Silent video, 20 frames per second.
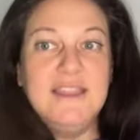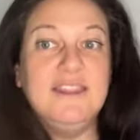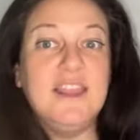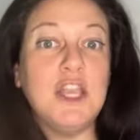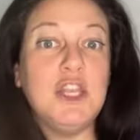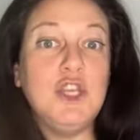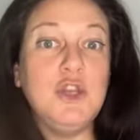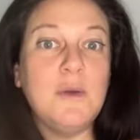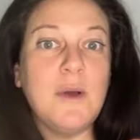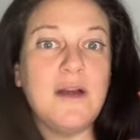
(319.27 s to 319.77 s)

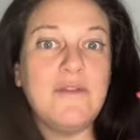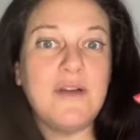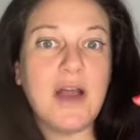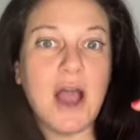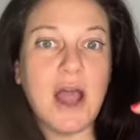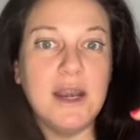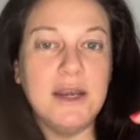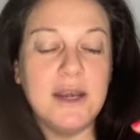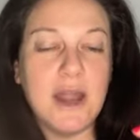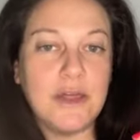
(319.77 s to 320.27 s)
Then you
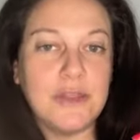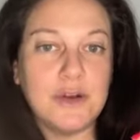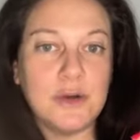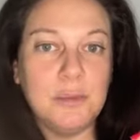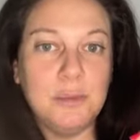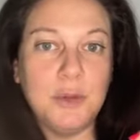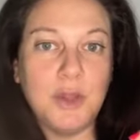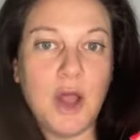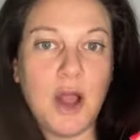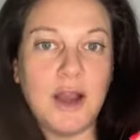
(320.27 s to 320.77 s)
have
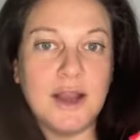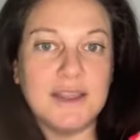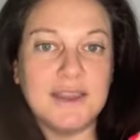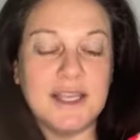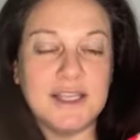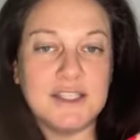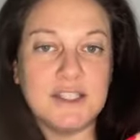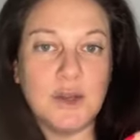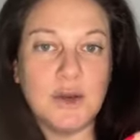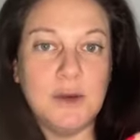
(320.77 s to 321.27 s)
another
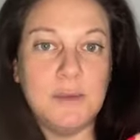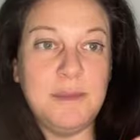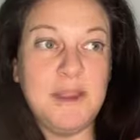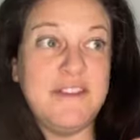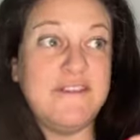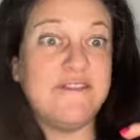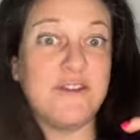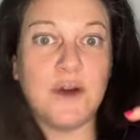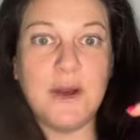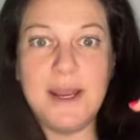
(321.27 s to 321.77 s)
block that's going to
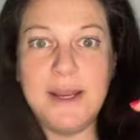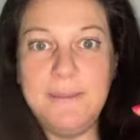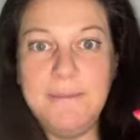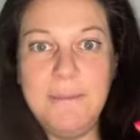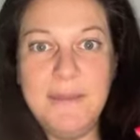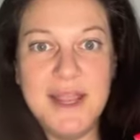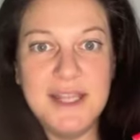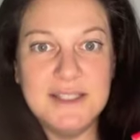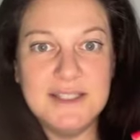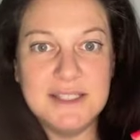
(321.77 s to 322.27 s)
be for
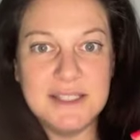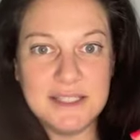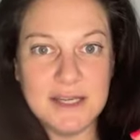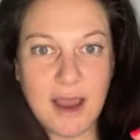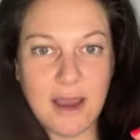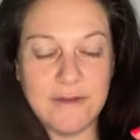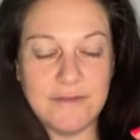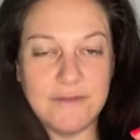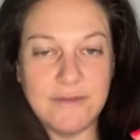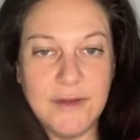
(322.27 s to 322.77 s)
admin
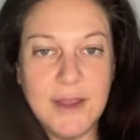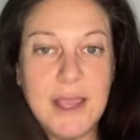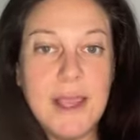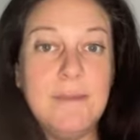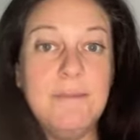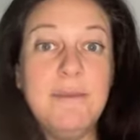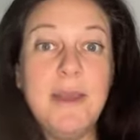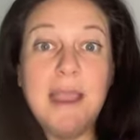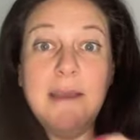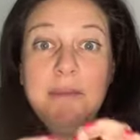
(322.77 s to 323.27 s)
stuff.
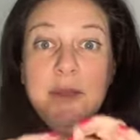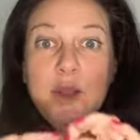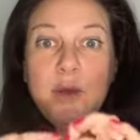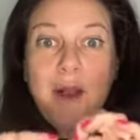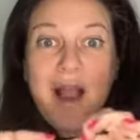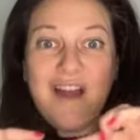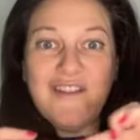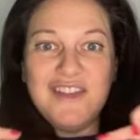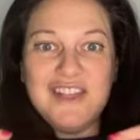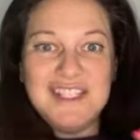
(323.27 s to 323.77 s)
Maybe
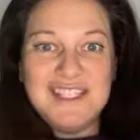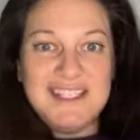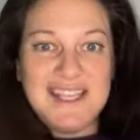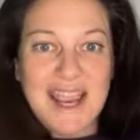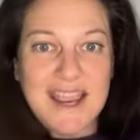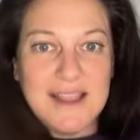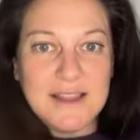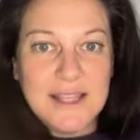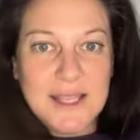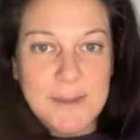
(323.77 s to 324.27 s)
you have a
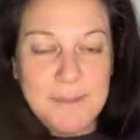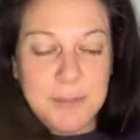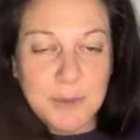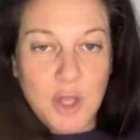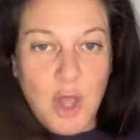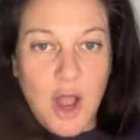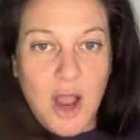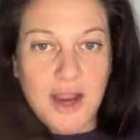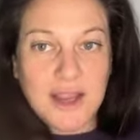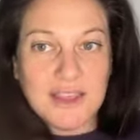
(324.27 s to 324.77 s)
daily
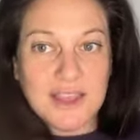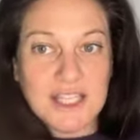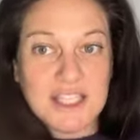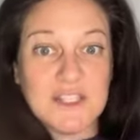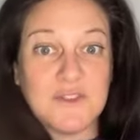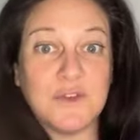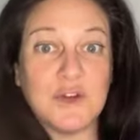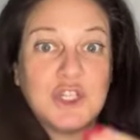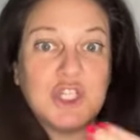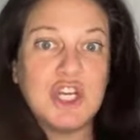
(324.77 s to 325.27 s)
block
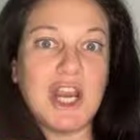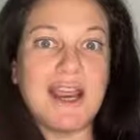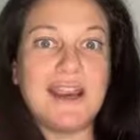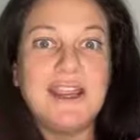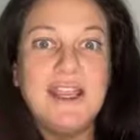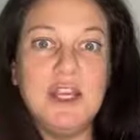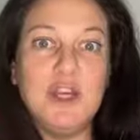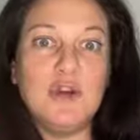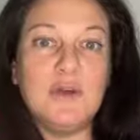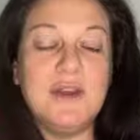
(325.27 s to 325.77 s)
that's for
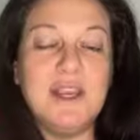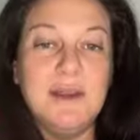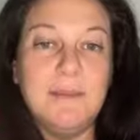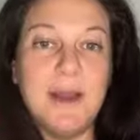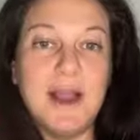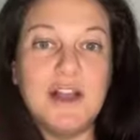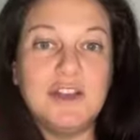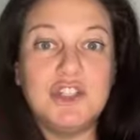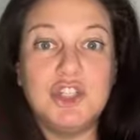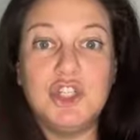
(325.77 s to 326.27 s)
checking your
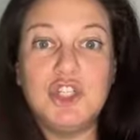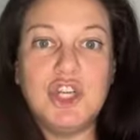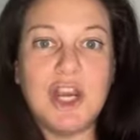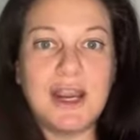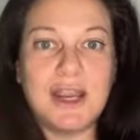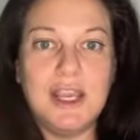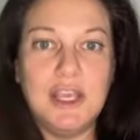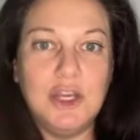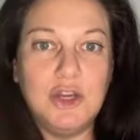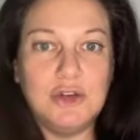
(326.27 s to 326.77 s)
emails and
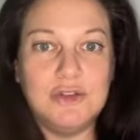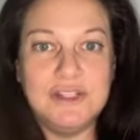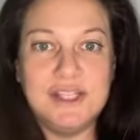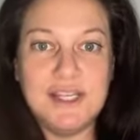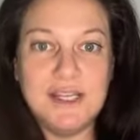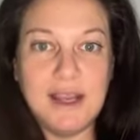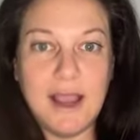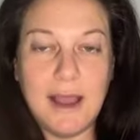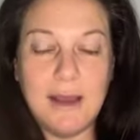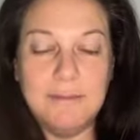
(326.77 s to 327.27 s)
checking your
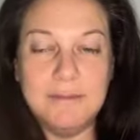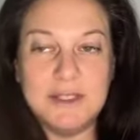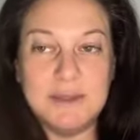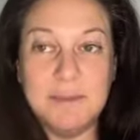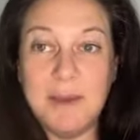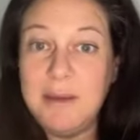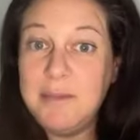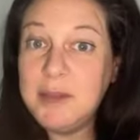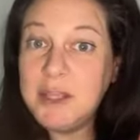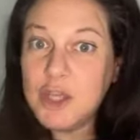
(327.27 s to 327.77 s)

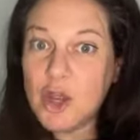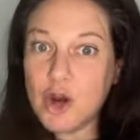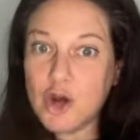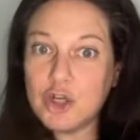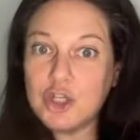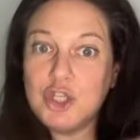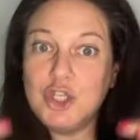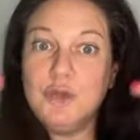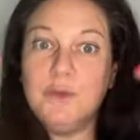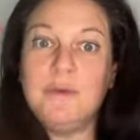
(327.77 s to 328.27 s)
DMs. Maybe
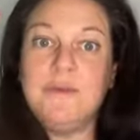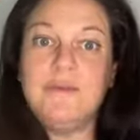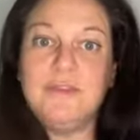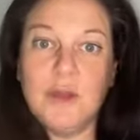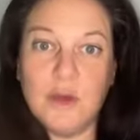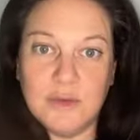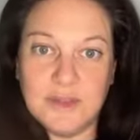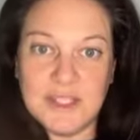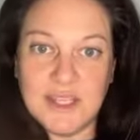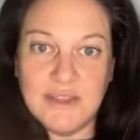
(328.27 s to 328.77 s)
there are 2
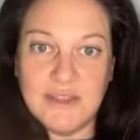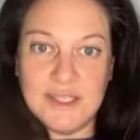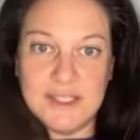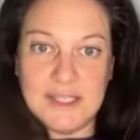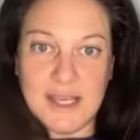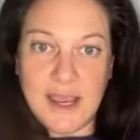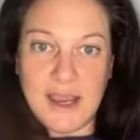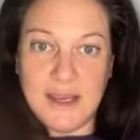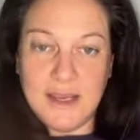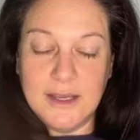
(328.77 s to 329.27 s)
of those in the
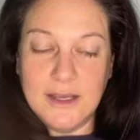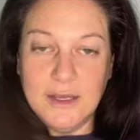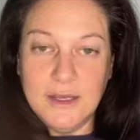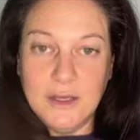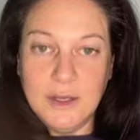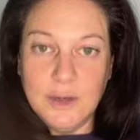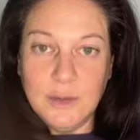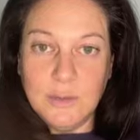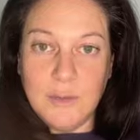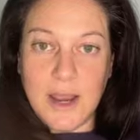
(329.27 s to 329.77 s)
day,
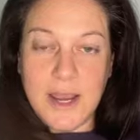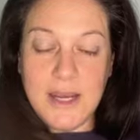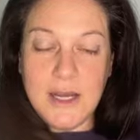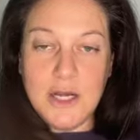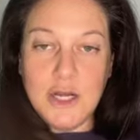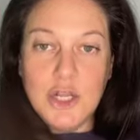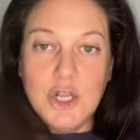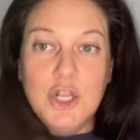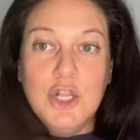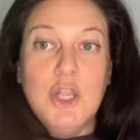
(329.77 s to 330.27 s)

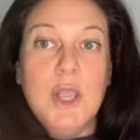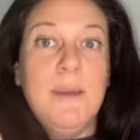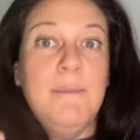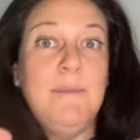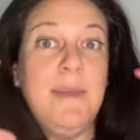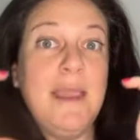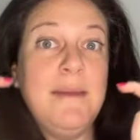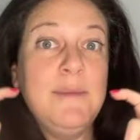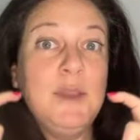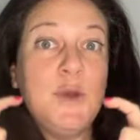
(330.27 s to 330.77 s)
right?
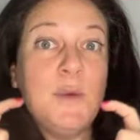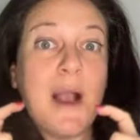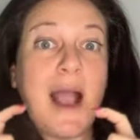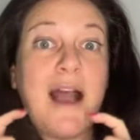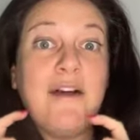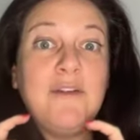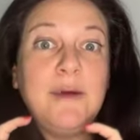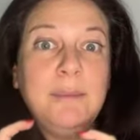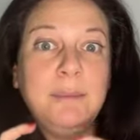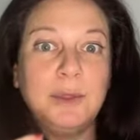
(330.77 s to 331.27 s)
Maybe you
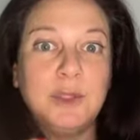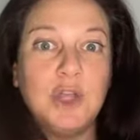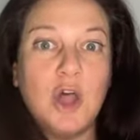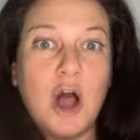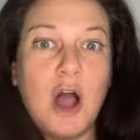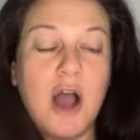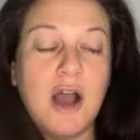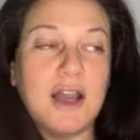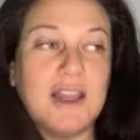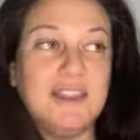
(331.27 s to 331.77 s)
have a
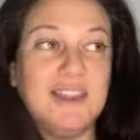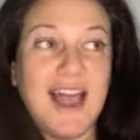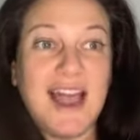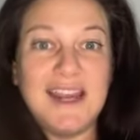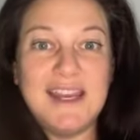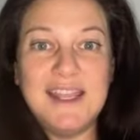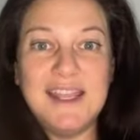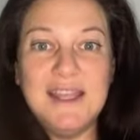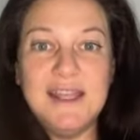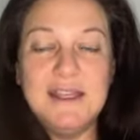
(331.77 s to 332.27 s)
block
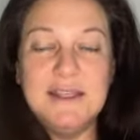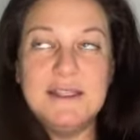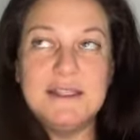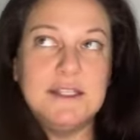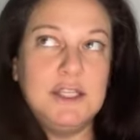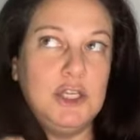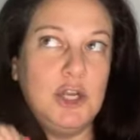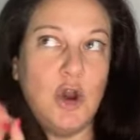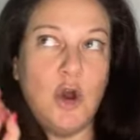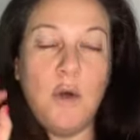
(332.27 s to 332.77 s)
that
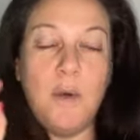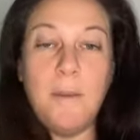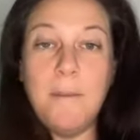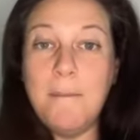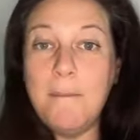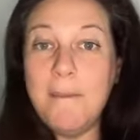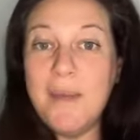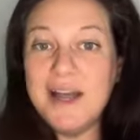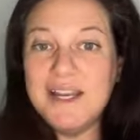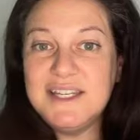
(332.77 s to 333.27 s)
is,
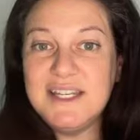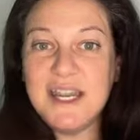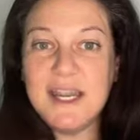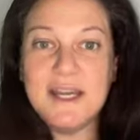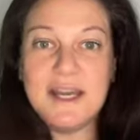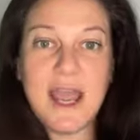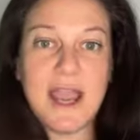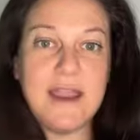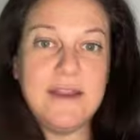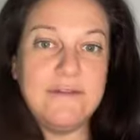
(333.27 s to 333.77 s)

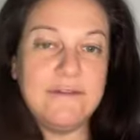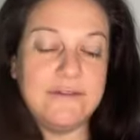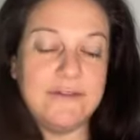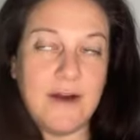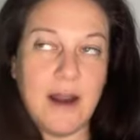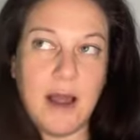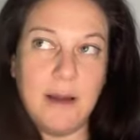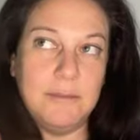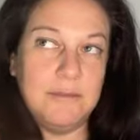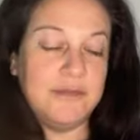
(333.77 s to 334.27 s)
Monday night
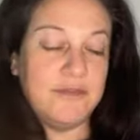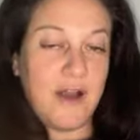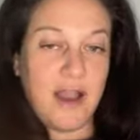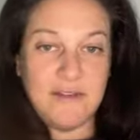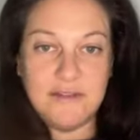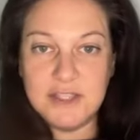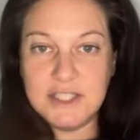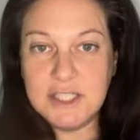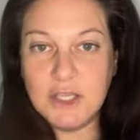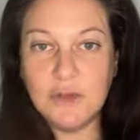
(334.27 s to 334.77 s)
from
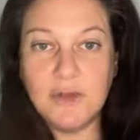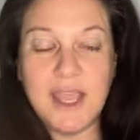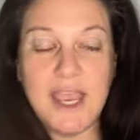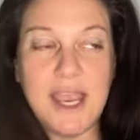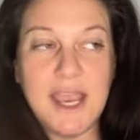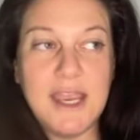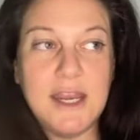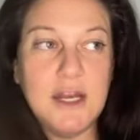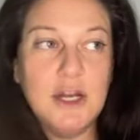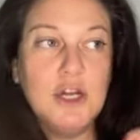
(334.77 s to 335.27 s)
5 until
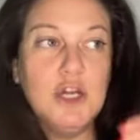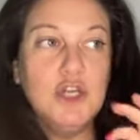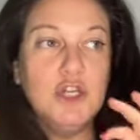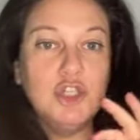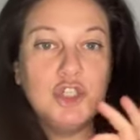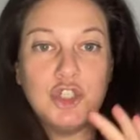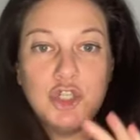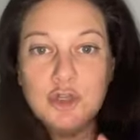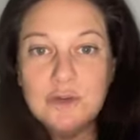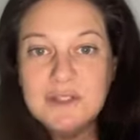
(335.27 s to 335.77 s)
8,
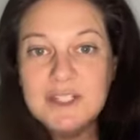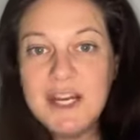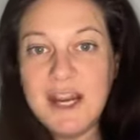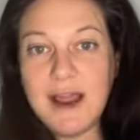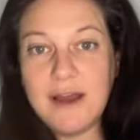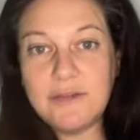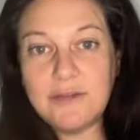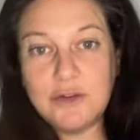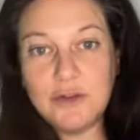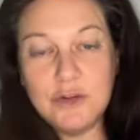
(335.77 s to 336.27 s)

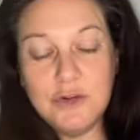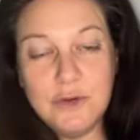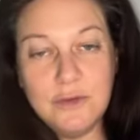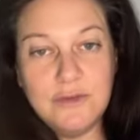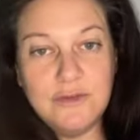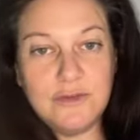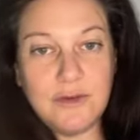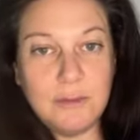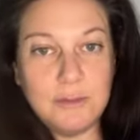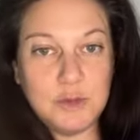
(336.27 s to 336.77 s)
Tuesday
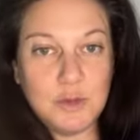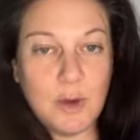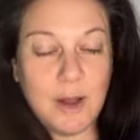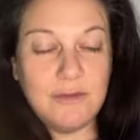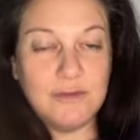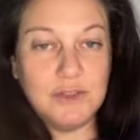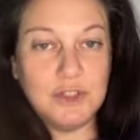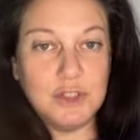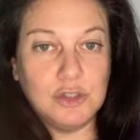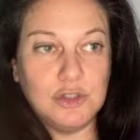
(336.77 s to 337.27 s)
afternoon from
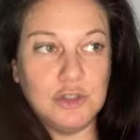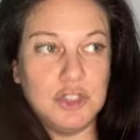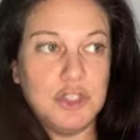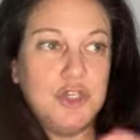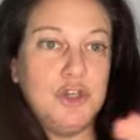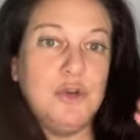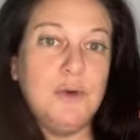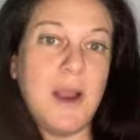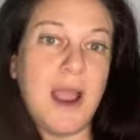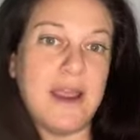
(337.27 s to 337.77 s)
12 until
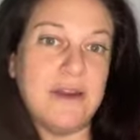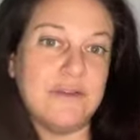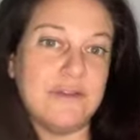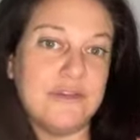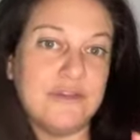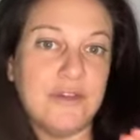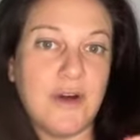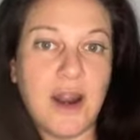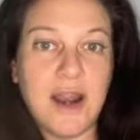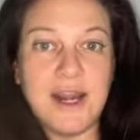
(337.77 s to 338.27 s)
2,
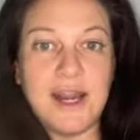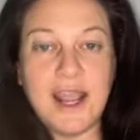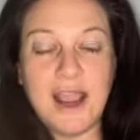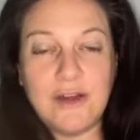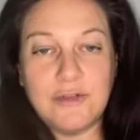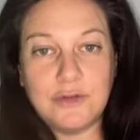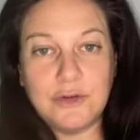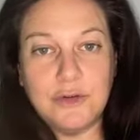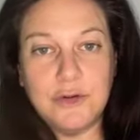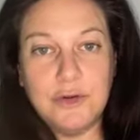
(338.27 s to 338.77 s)
and Friday
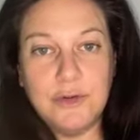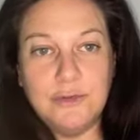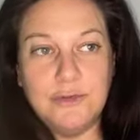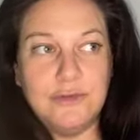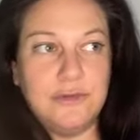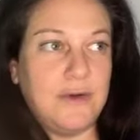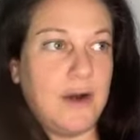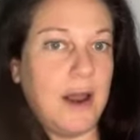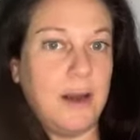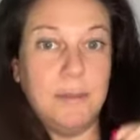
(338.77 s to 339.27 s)

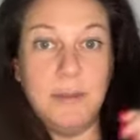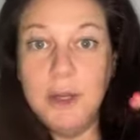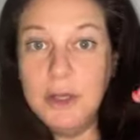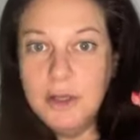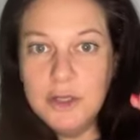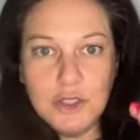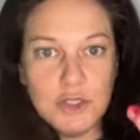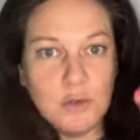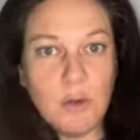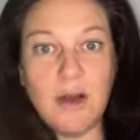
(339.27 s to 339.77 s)
afternoon
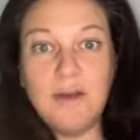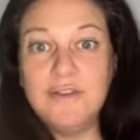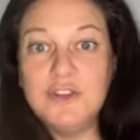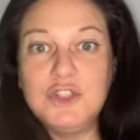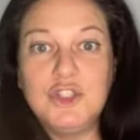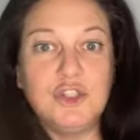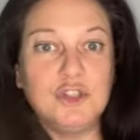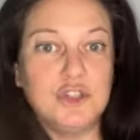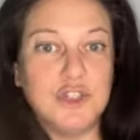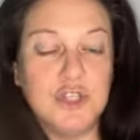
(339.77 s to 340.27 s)
from 12
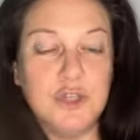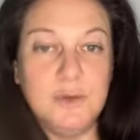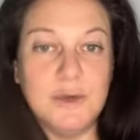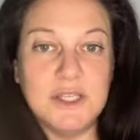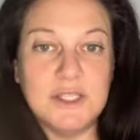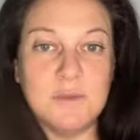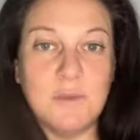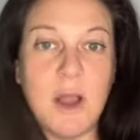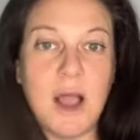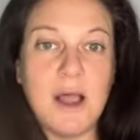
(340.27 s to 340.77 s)
until
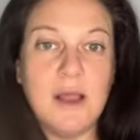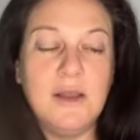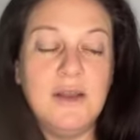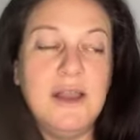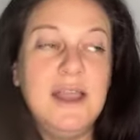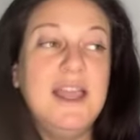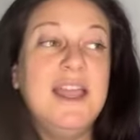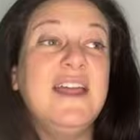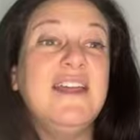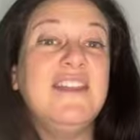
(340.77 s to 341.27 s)
2 as
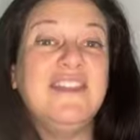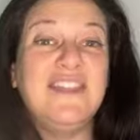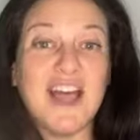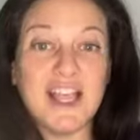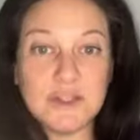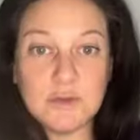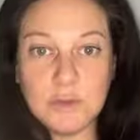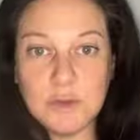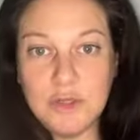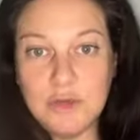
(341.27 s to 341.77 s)
well.
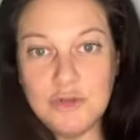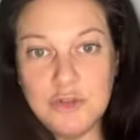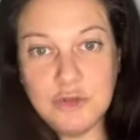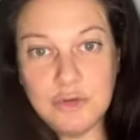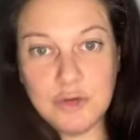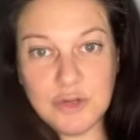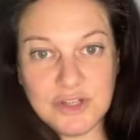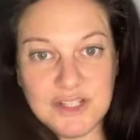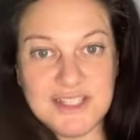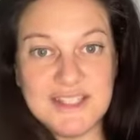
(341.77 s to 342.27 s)
That's when you
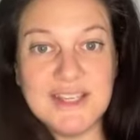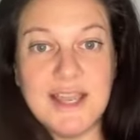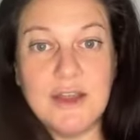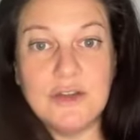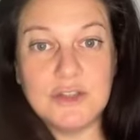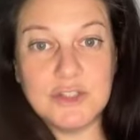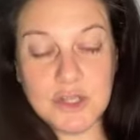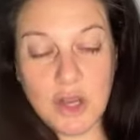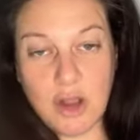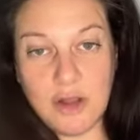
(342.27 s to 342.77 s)
do your
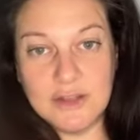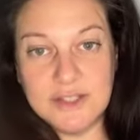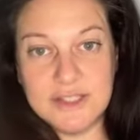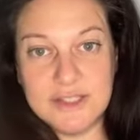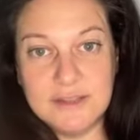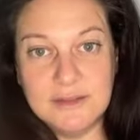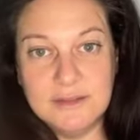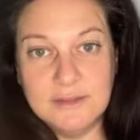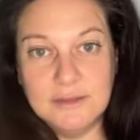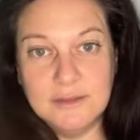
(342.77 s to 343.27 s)
sales
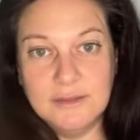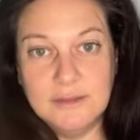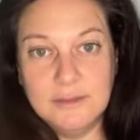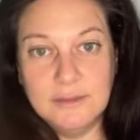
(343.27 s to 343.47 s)
calls,